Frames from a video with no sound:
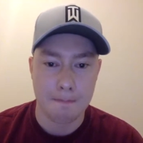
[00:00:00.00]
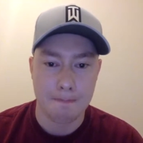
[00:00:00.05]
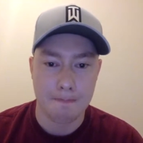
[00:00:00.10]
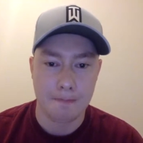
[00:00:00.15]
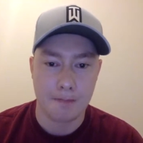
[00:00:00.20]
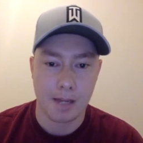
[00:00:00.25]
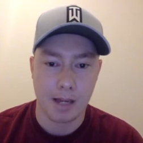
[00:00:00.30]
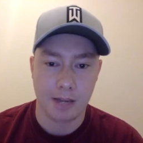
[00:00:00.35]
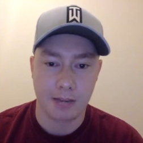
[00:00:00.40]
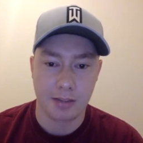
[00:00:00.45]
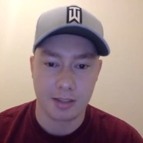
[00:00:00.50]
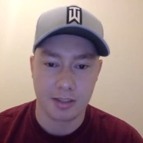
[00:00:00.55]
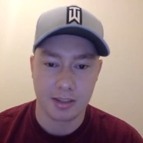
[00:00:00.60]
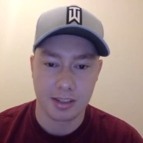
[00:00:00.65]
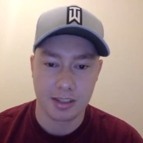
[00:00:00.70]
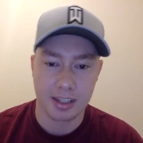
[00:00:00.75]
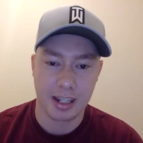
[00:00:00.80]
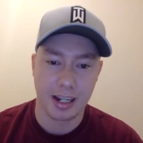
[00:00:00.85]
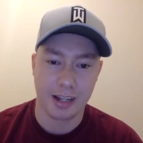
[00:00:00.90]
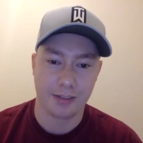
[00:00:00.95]
Obviously, the
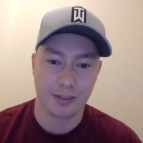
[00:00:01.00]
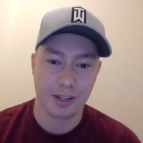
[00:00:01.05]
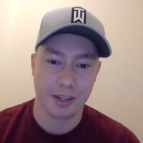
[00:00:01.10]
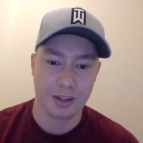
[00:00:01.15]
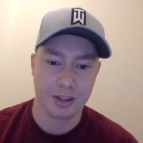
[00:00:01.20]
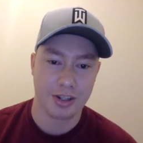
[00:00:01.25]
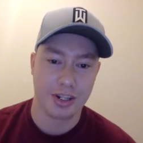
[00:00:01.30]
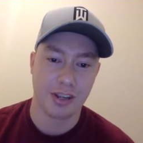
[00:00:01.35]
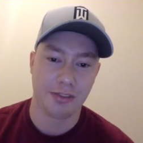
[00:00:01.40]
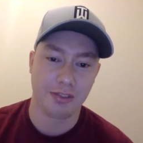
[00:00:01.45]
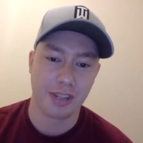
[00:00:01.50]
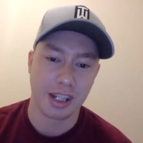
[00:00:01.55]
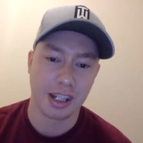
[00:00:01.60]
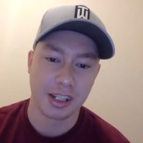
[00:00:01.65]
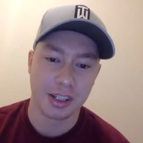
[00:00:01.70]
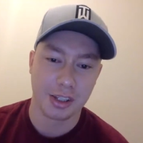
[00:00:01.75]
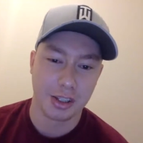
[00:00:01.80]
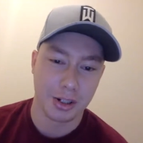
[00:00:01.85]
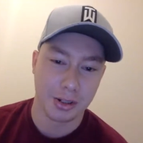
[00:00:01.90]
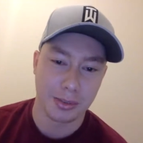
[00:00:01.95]
NFL shifting a
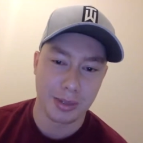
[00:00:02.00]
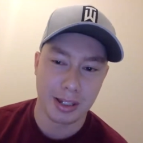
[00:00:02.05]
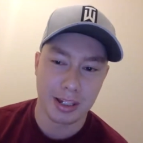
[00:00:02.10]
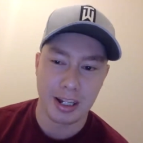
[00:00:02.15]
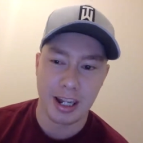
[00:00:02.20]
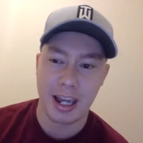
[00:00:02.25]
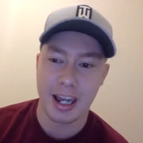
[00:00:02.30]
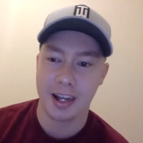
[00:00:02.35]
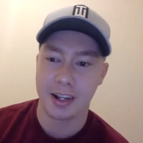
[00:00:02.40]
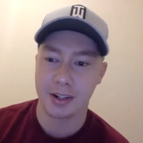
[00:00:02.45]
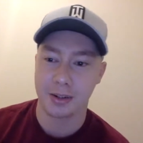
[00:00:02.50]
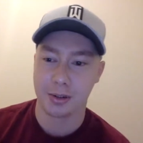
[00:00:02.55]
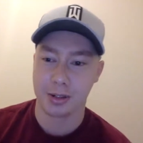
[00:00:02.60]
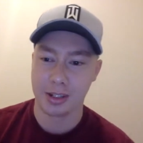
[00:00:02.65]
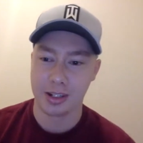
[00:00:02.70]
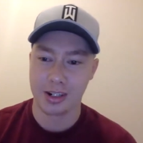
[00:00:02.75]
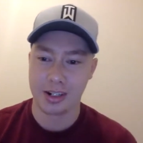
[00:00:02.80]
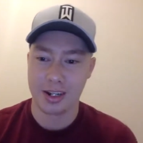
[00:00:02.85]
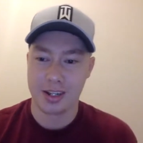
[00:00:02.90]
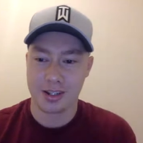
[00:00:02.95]
little bit now to where
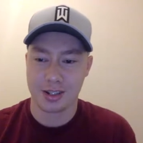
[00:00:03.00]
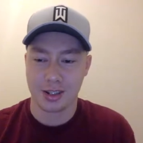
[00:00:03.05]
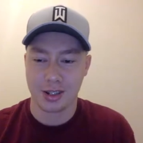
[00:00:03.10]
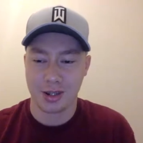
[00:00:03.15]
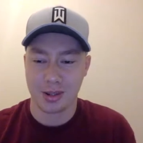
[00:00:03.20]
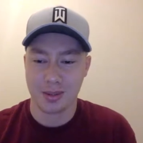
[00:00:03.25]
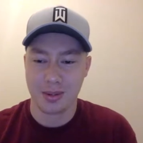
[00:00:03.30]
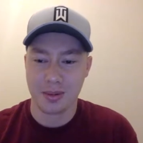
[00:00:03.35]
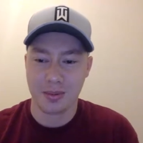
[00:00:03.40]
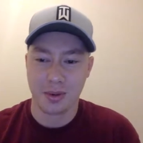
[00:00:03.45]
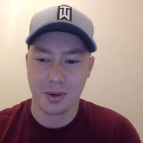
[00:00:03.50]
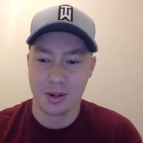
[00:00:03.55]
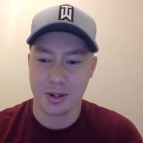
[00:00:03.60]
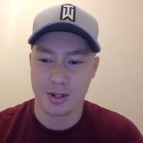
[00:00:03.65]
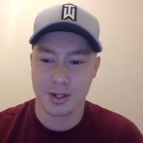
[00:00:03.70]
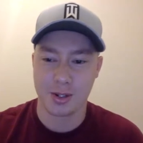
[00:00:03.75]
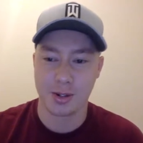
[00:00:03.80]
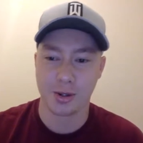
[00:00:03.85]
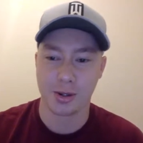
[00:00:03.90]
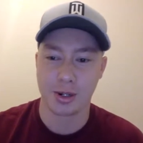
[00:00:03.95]
there is a little bit more
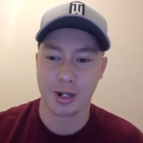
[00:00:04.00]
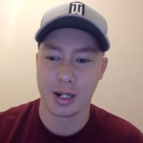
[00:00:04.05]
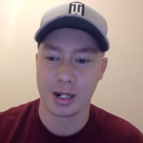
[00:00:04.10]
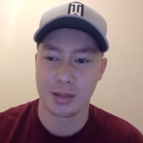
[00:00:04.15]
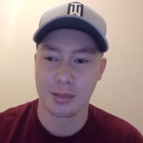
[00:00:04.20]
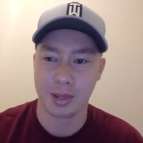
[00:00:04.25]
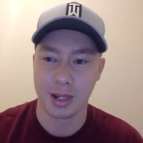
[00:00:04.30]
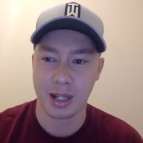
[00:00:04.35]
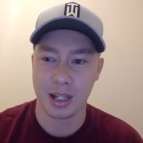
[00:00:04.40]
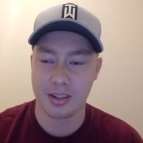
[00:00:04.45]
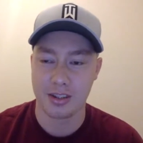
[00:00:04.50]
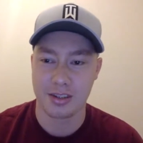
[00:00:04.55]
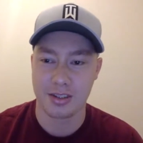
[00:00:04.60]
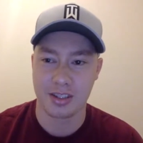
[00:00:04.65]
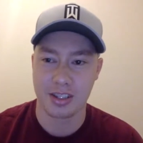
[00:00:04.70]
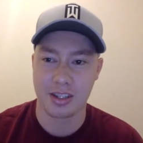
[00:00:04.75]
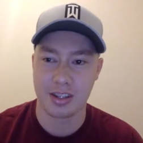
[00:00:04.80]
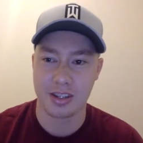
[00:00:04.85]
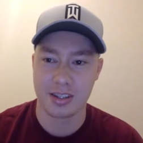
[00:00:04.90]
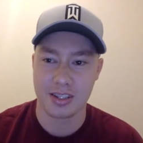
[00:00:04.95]
scoring, but you're
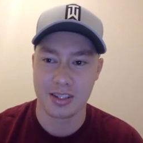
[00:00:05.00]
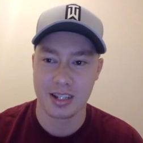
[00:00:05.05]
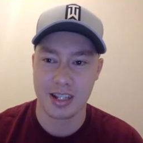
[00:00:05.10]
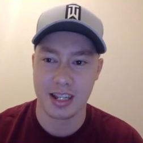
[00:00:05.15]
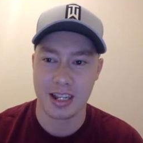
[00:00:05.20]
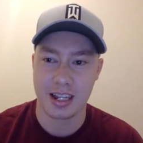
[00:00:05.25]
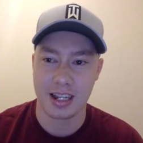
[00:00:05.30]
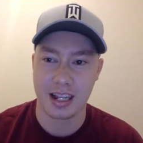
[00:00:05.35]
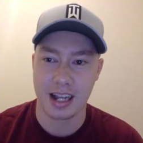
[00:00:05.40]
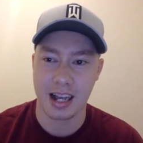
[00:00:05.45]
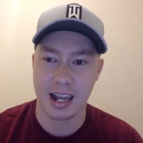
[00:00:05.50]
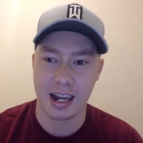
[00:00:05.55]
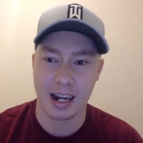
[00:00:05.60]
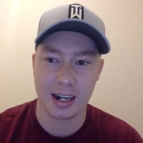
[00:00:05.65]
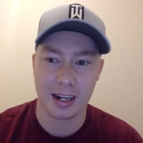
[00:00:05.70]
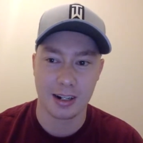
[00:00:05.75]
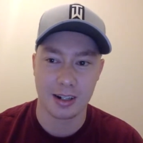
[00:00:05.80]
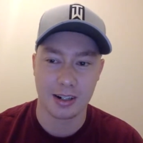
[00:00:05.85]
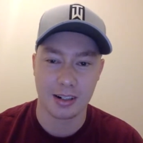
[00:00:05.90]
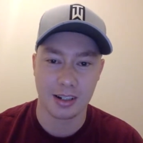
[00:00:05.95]
still seeing
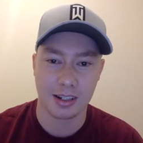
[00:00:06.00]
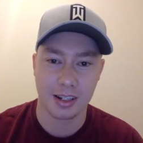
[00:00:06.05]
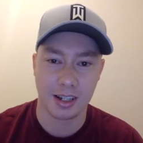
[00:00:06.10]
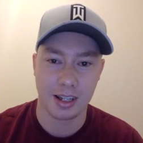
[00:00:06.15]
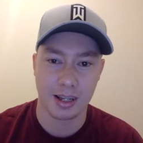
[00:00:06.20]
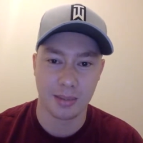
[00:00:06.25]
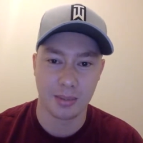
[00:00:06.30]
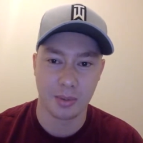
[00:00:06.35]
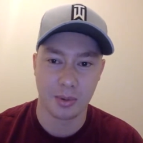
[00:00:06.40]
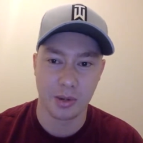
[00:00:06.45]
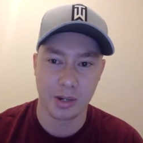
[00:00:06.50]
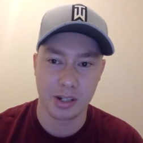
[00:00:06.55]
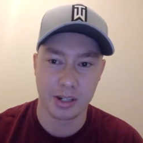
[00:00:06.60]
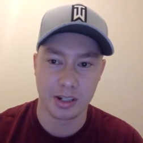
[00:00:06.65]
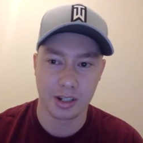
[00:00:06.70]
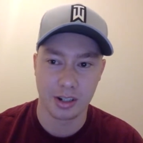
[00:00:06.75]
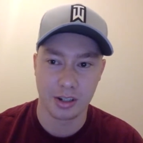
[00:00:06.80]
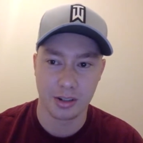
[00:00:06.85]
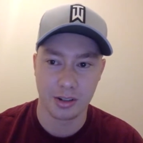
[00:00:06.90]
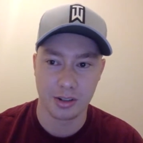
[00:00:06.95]
higher point
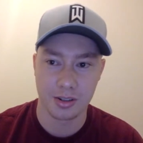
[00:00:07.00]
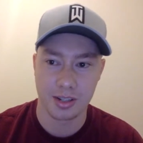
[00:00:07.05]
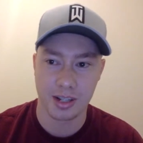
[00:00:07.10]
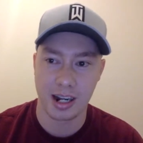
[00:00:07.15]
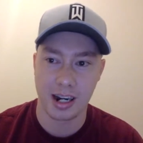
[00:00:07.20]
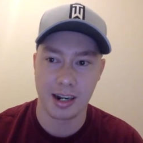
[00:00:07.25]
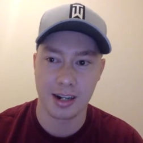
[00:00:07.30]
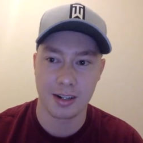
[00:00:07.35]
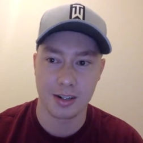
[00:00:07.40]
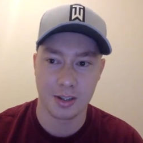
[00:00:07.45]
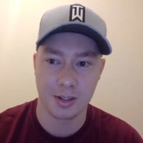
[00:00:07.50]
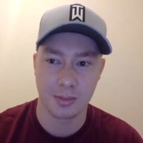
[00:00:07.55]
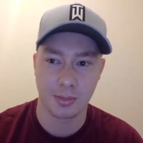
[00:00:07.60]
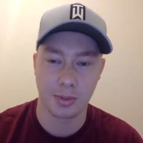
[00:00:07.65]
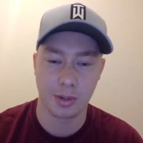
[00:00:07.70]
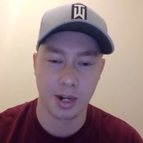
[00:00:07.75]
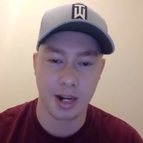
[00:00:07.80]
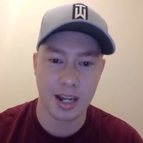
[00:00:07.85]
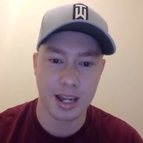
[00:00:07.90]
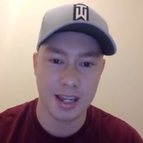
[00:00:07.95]
totals, higher
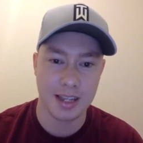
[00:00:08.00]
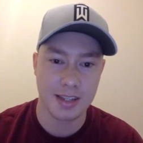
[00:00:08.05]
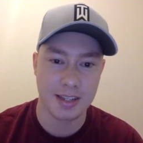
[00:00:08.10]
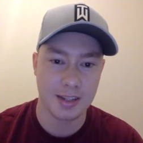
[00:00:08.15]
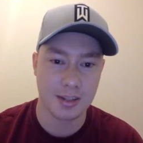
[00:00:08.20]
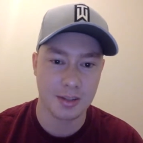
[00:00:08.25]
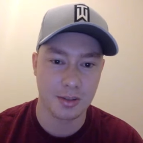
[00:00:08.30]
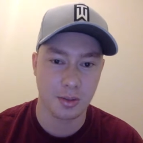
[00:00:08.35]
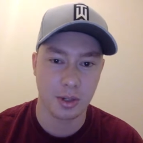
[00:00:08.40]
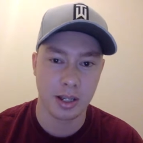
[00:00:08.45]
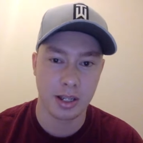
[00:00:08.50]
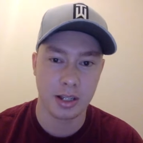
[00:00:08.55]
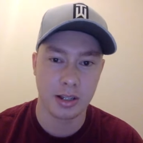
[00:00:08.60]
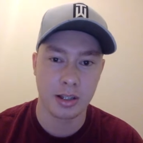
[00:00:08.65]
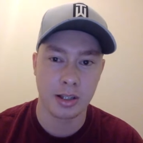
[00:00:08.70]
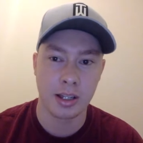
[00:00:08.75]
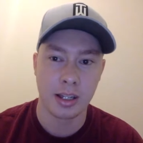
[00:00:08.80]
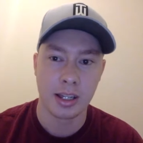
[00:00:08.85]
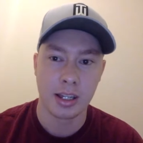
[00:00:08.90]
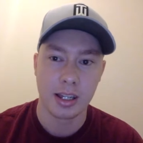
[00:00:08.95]
spreads as
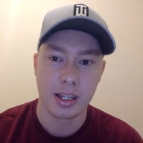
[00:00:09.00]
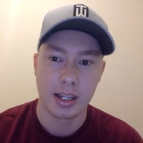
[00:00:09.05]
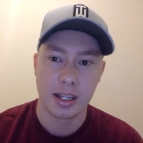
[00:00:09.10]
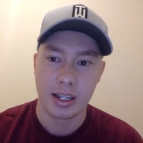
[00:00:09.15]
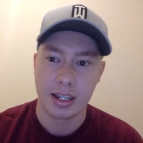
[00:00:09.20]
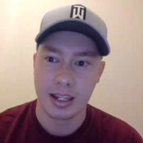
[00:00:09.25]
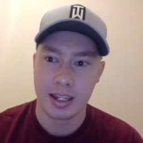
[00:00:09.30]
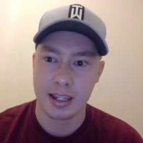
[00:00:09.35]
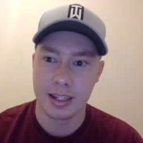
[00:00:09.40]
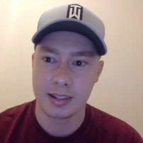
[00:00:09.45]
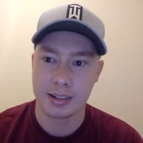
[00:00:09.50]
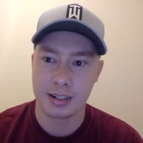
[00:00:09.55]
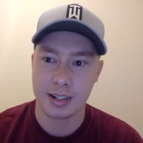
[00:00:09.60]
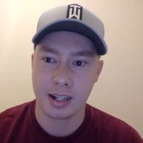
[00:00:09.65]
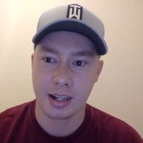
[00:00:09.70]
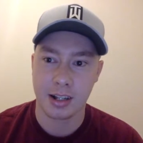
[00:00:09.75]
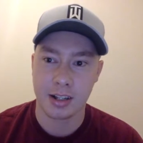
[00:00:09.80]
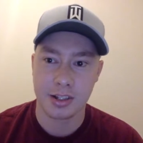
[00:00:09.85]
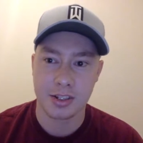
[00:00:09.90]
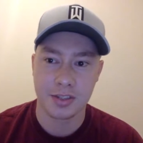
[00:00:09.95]
well in
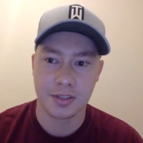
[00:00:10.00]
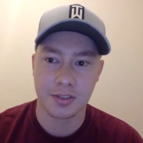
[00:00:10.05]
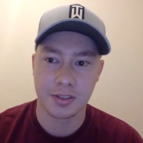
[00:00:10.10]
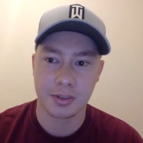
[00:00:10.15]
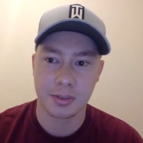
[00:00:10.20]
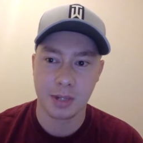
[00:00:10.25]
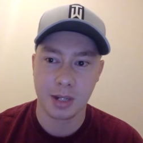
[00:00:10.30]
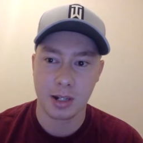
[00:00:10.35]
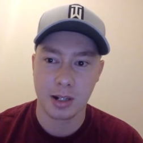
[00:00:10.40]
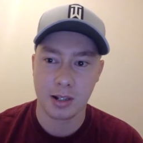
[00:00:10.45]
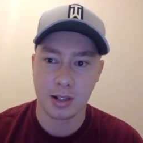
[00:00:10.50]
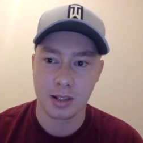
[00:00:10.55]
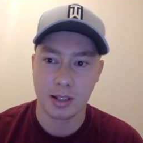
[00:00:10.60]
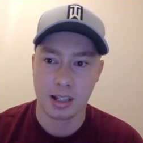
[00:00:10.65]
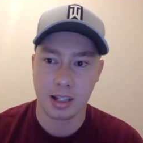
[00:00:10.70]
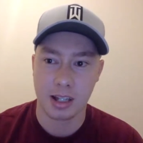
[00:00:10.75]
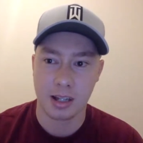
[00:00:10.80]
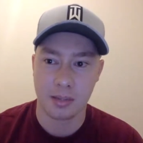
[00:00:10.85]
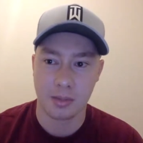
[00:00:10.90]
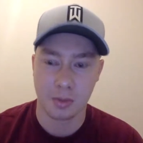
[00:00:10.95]
college football.
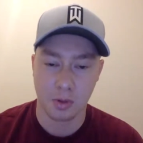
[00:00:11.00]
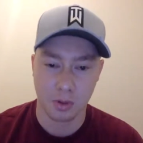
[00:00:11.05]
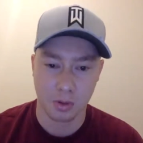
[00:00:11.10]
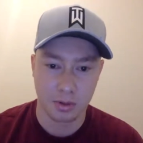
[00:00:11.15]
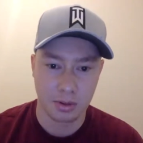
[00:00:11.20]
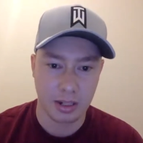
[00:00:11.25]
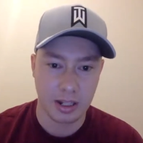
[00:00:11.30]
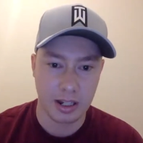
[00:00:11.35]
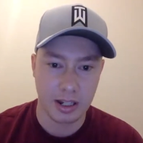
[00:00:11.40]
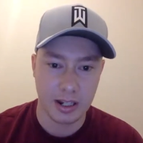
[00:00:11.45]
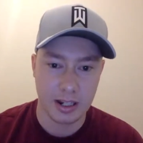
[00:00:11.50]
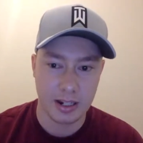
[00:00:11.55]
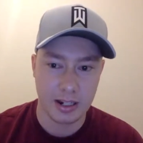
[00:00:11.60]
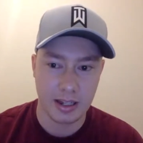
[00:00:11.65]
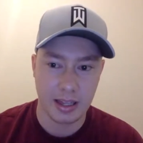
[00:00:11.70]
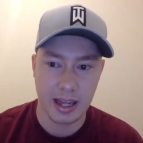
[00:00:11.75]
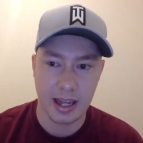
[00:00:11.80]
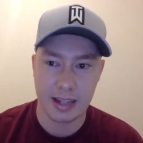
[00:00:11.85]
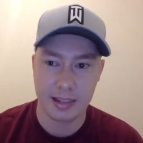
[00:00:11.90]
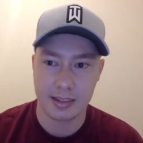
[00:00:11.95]
We'll get into
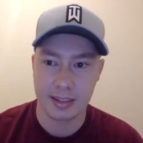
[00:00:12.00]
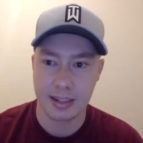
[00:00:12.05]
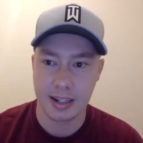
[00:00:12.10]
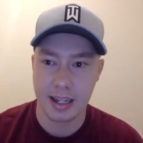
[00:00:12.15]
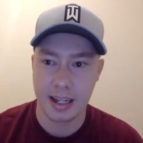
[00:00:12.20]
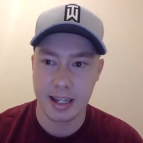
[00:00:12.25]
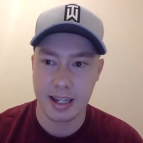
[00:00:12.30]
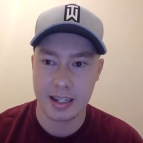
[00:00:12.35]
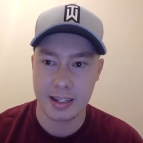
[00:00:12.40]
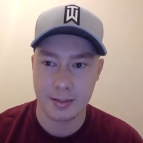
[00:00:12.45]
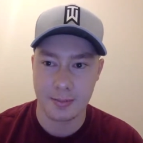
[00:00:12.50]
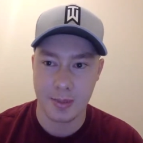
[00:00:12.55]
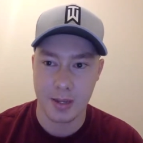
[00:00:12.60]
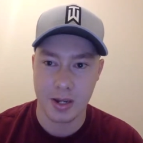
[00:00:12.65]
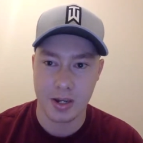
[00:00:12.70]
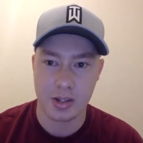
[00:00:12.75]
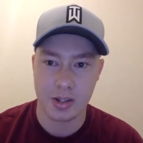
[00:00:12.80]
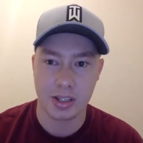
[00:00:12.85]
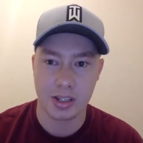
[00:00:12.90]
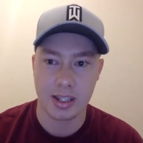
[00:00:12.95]
that today,
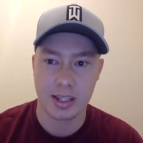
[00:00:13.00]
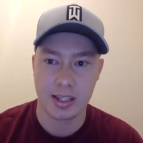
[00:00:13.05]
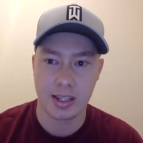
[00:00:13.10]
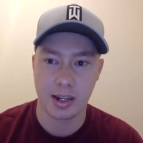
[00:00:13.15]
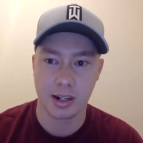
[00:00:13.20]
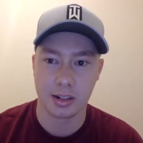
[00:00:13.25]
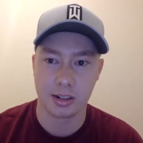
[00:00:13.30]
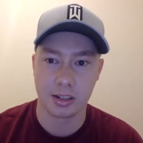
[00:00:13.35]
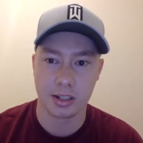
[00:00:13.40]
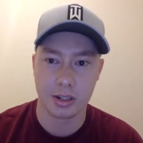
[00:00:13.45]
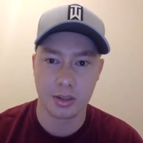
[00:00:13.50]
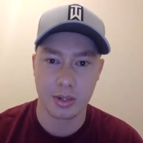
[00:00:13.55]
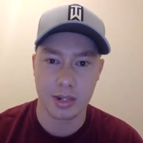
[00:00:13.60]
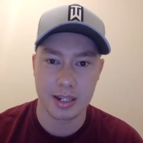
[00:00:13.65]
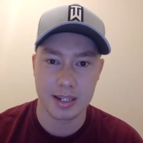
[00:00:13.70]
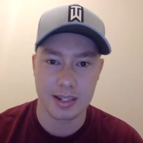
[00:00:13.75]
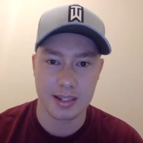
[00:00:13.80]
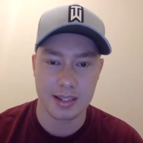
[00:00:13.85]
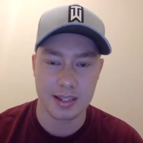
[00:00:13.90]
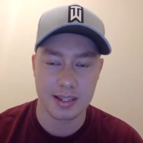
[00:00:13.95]
especially in the early
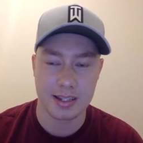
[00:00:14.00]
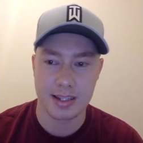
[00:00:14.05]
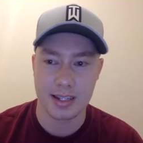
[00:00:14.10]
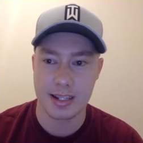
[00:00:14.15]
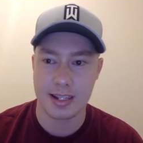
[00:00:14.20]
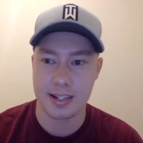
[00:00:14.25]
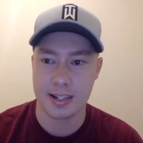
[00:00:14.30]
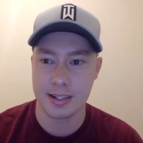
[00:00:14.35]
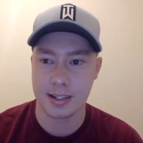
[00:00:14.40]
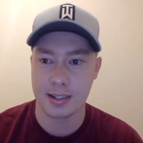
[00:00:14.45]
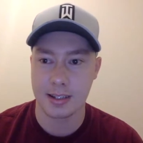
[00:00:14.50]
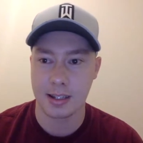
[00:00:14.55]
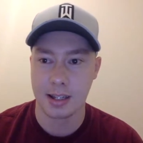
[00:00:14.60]
weeks of the season.